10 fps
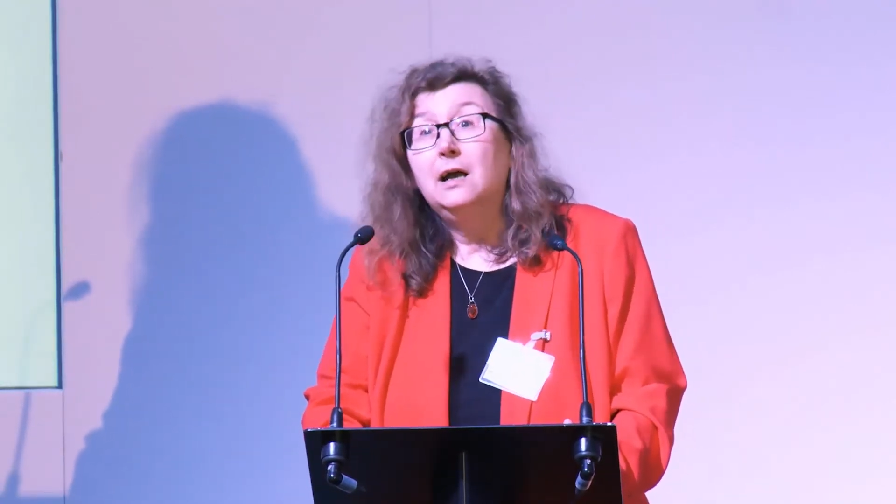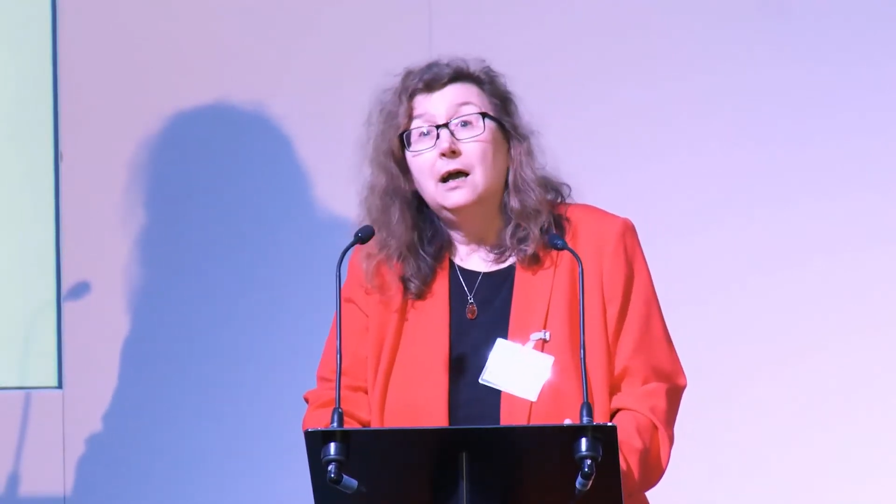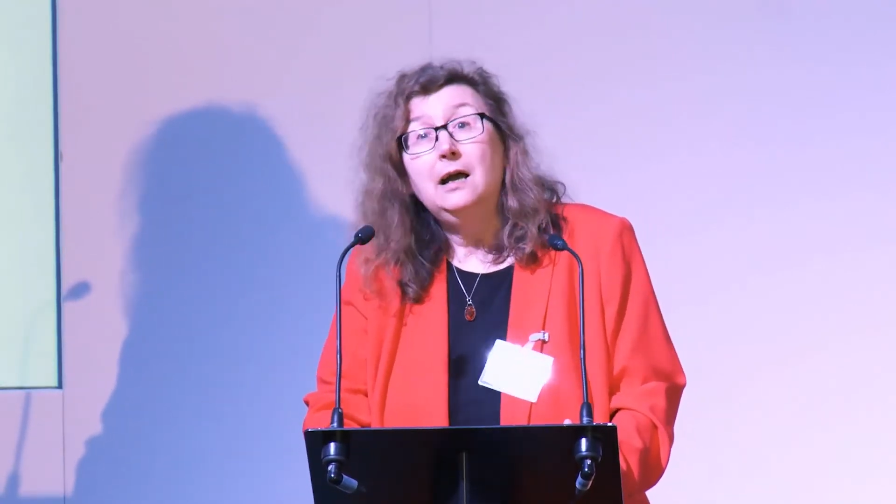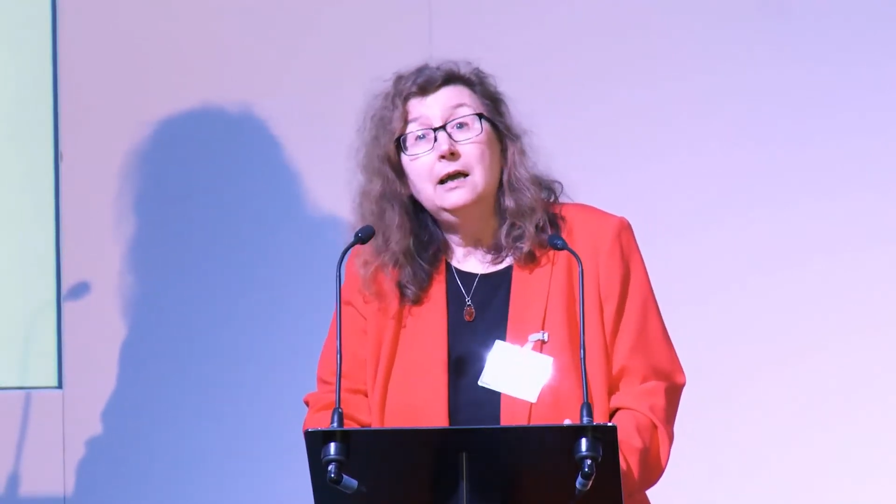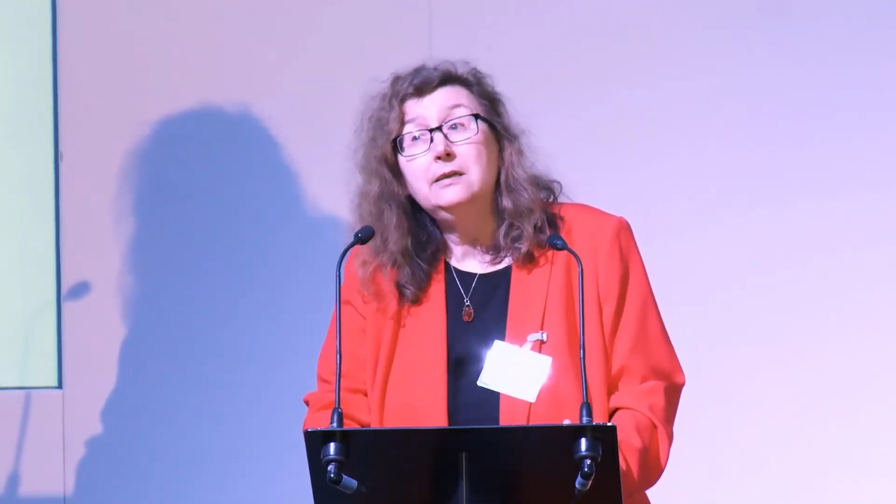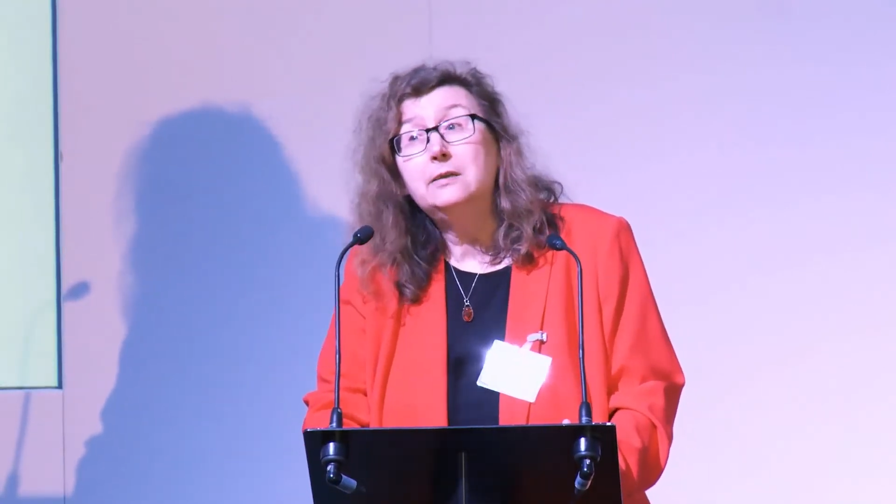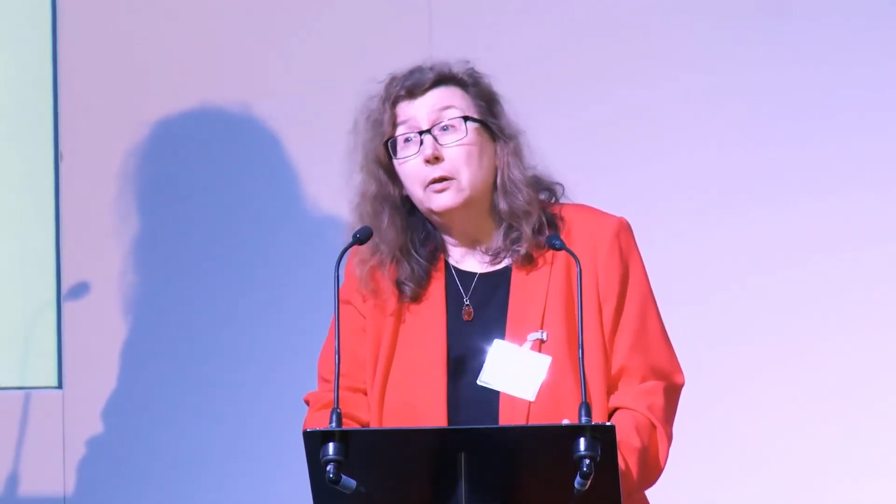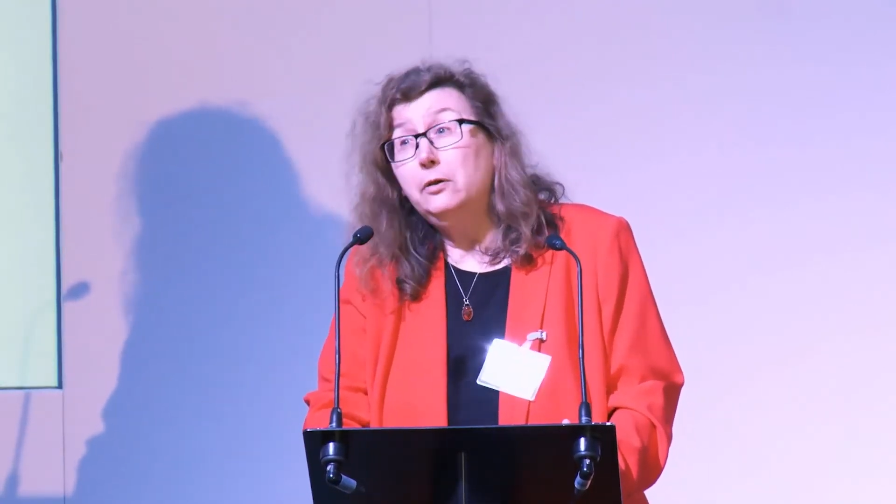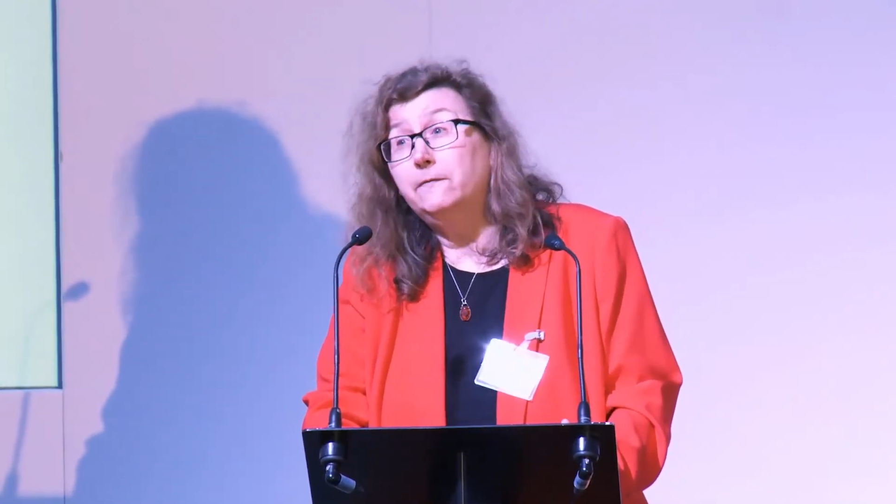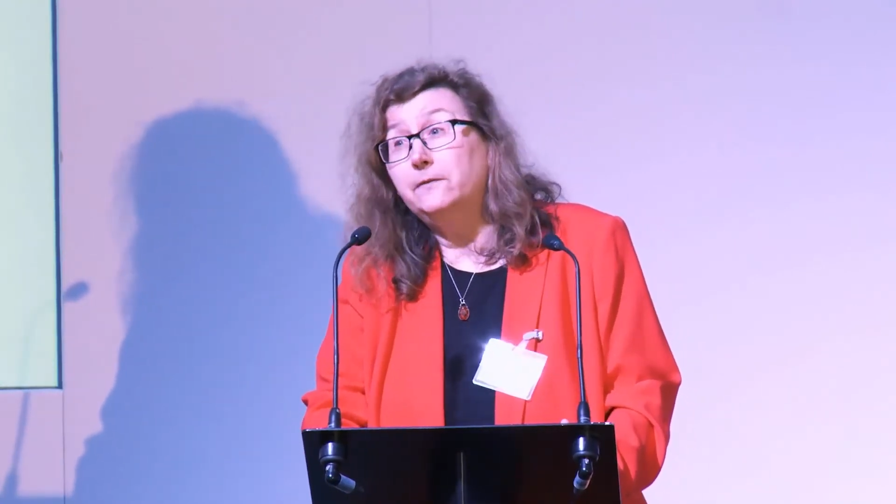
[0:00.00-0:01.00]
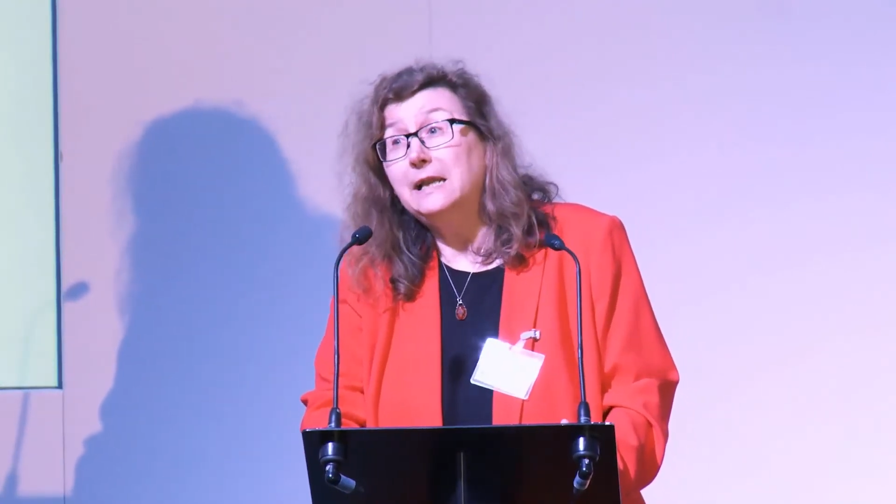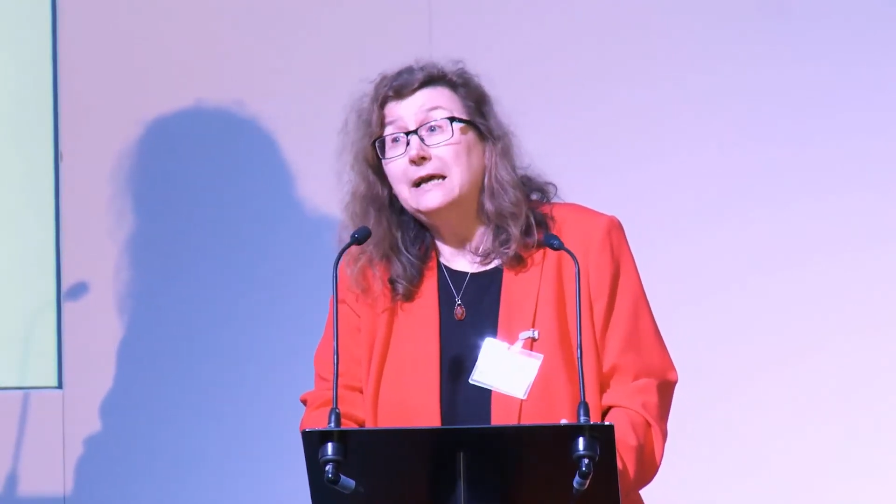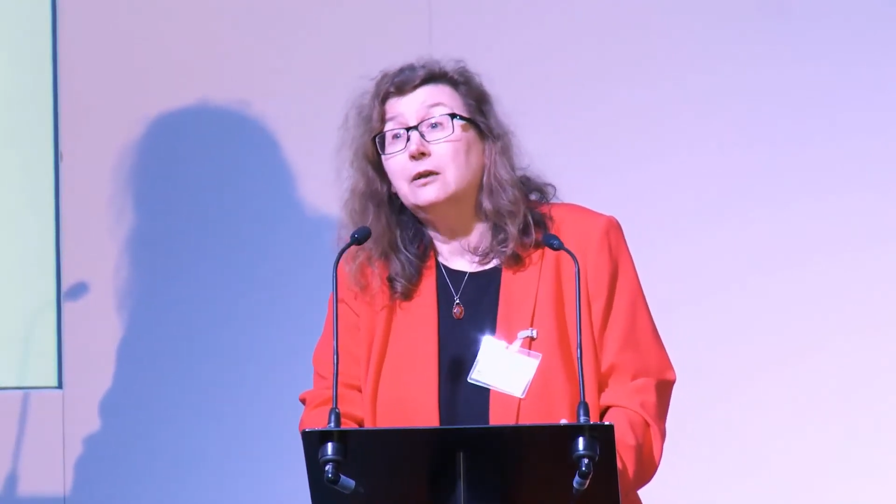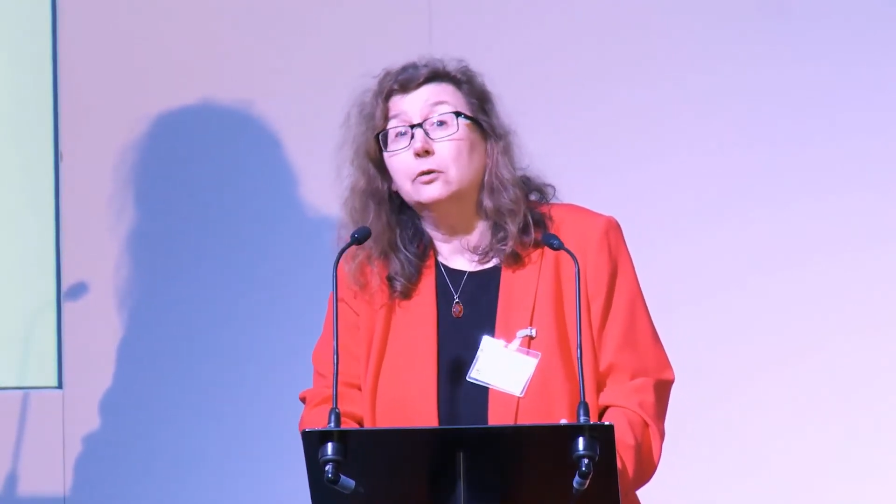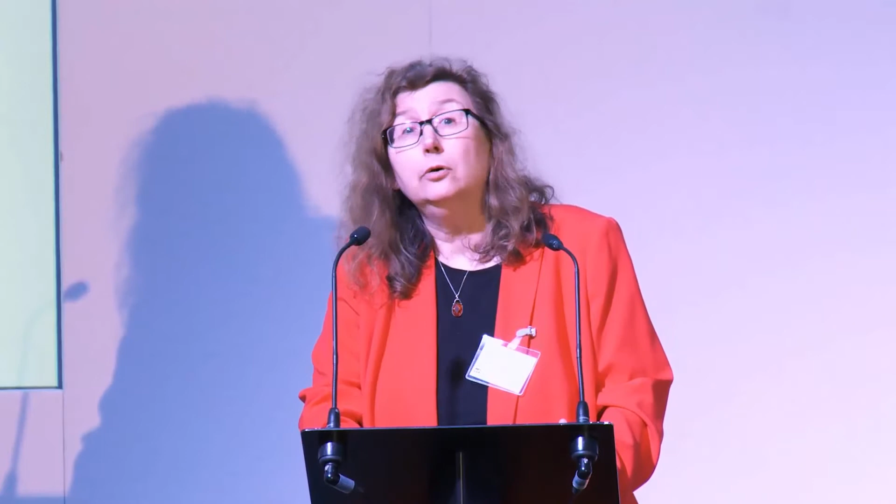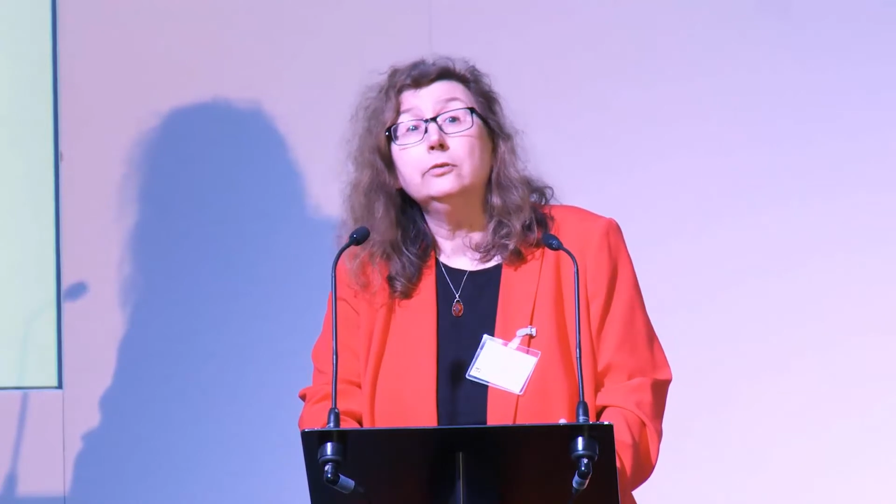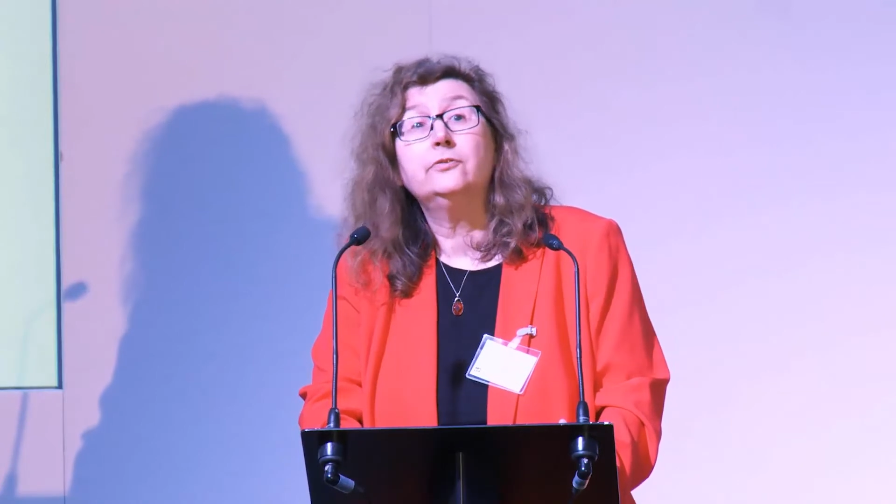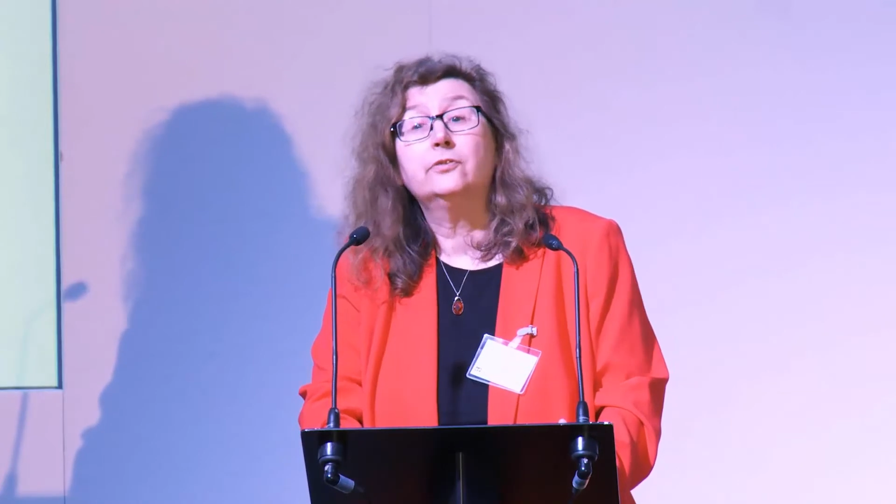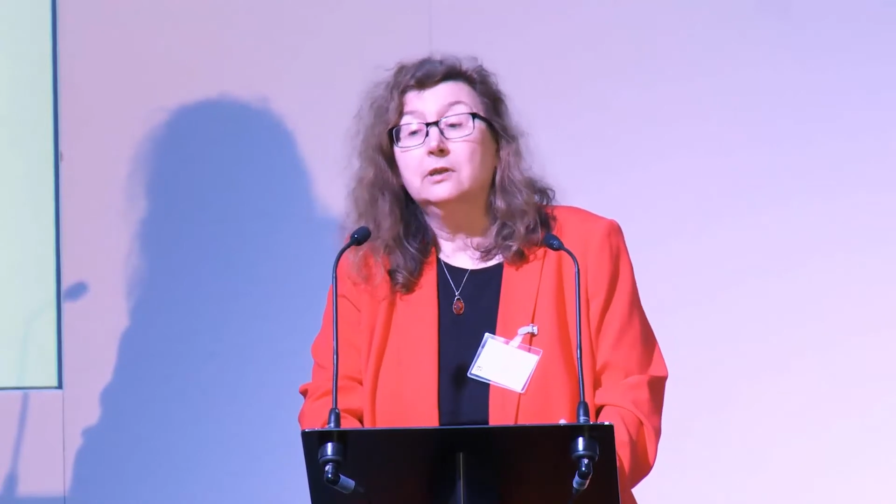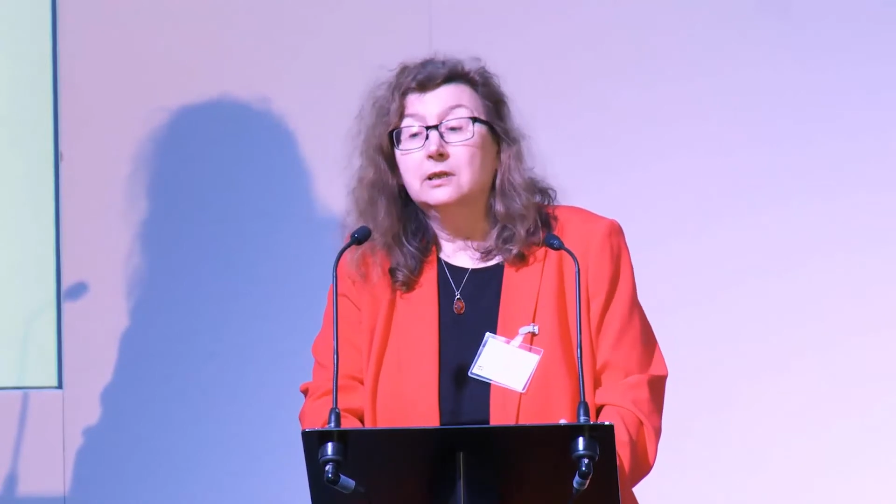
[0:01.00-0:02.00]
and who are for
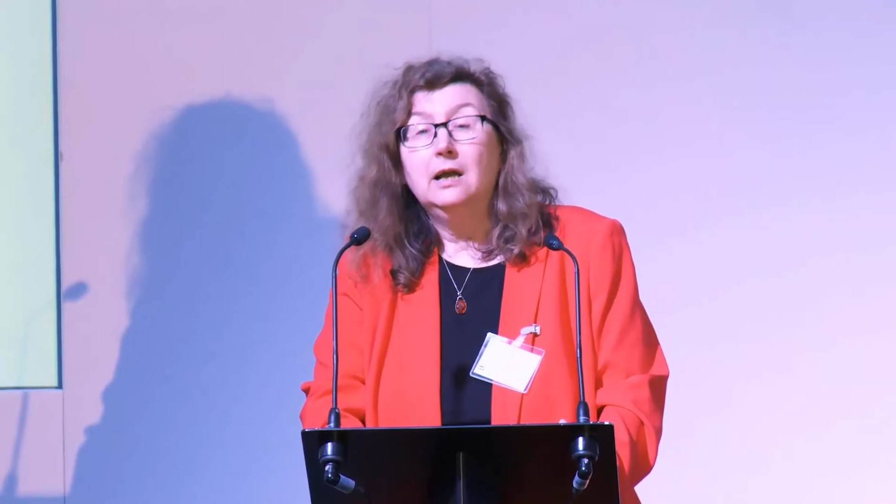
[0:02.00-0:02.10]
landlords,